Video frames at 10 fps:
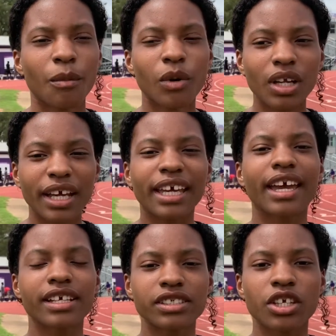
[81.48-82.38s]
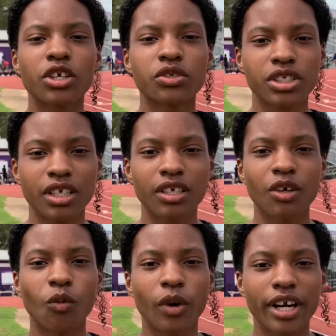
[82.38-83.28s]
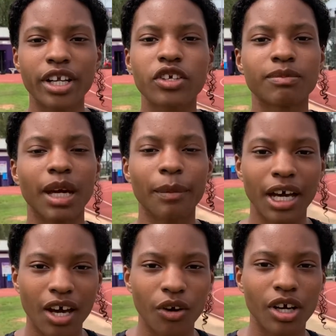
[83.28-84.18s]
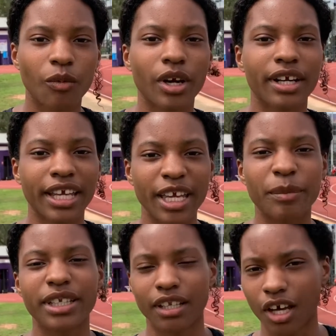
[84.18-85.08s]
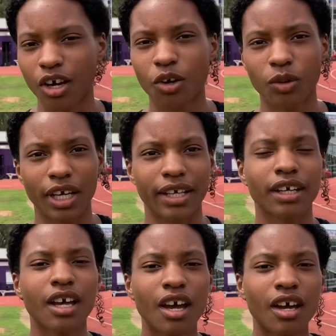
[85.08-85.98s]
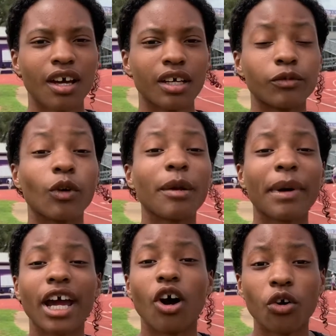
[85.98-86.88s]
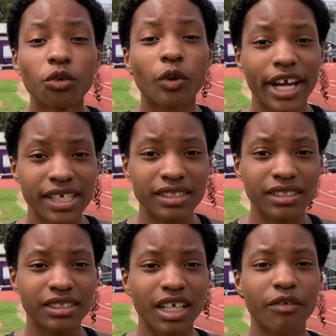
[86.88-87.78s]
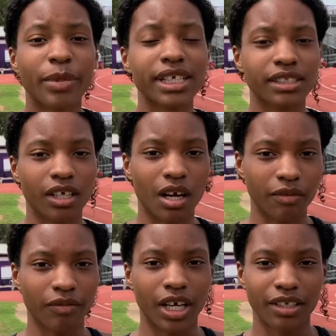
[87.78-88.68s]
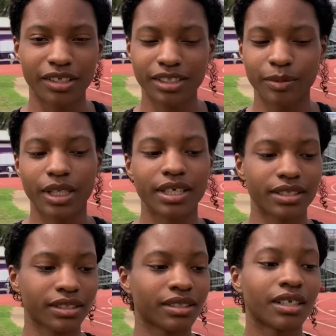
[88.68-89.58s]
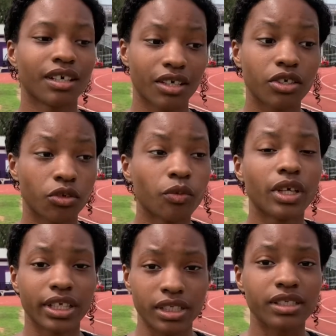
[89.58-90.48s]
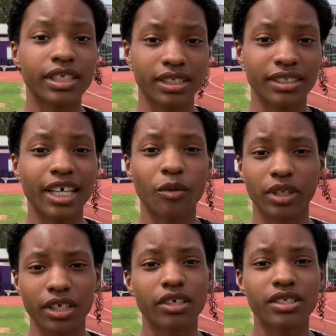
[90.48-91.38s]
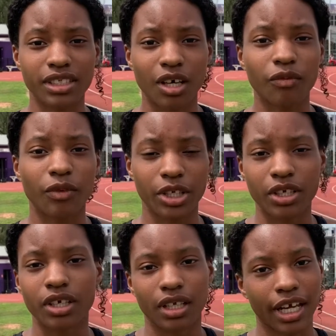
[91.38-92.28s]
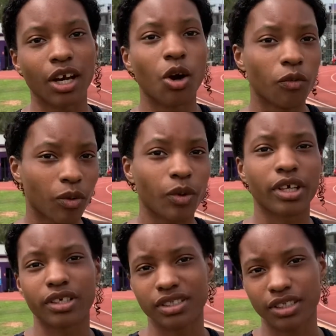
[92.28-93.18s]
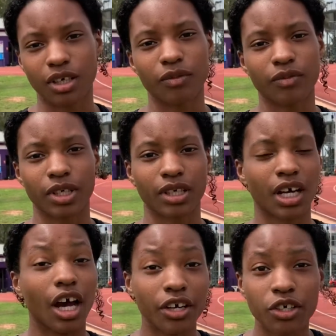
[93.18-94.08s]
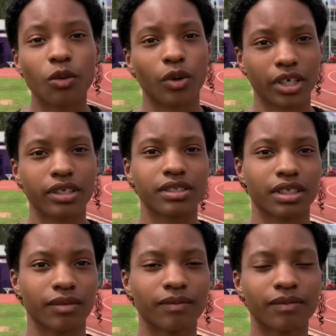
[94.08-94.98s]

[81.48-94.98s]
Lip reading: More like execution, where to use my power, where to keep it low, like run my own race instead of basing it off of others, because you really just need to stay within yourself or you're going to like overwork yourself or underwork yourself.